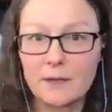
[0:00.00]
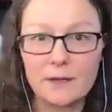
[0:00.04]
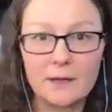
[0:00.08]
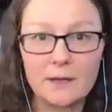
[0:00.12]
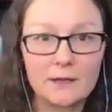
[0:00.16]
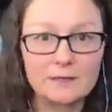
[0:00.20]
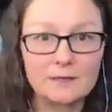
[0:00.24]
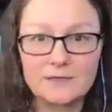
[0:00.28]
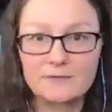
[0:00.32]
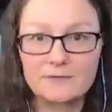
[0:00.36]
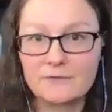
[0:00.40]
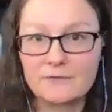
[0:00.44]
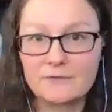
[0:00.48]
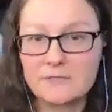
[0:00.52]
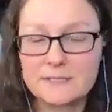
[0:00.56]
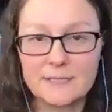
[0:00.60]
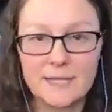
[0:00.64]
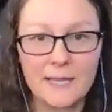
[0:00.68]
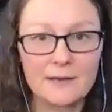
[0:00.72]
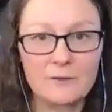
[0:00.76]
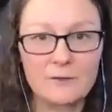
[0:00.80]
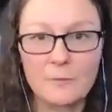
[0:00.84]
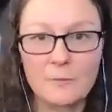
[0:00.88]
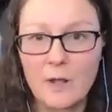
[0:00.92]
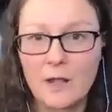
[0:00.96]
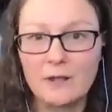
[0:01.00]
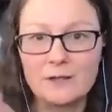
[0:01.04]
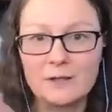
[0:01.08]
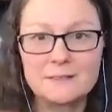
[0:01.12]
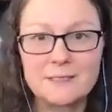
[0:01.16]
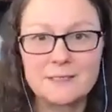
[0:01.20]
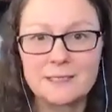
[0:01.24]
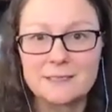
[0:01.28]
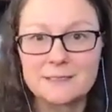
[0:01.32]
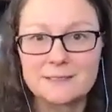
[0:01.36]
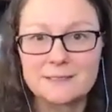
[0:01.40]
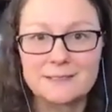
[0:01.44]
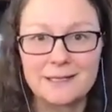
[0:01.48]
on a different side of
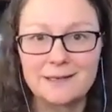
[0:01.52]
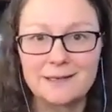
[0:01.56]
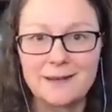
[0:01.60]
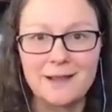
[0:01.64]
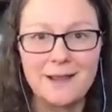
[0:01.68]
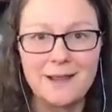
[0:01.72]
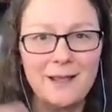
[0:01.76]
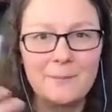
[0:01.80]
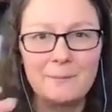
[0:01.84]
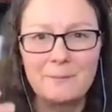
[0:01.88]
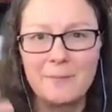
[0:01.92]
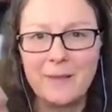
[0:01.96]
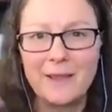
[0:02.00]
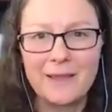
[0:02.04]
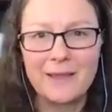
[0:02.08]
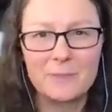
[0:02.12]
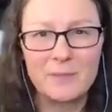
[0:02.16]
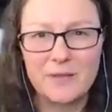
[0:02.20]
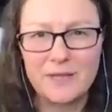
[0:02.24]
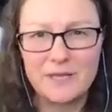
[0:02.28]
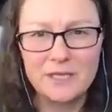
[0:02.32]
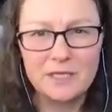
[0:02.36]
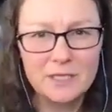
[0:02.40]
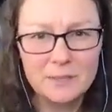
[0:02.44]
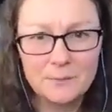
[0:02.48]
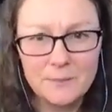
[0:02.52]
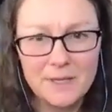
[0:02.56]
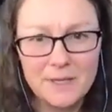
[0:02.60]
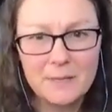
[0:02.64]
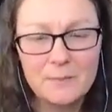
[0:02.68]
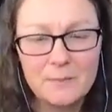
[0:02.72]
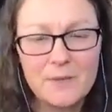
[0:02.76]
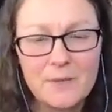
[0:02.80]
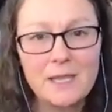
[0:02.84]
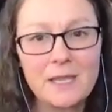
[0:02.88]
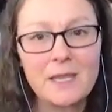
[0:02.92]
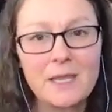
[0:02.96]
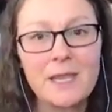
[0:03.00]
politics than my opinion
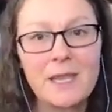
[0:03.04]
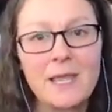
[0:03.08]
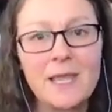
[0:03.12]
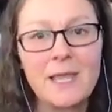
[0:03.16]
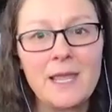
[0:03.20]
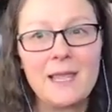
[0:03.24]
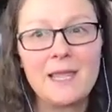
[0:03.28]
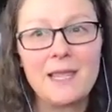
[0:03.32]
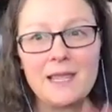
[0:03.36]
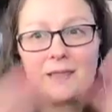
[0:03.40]
may be,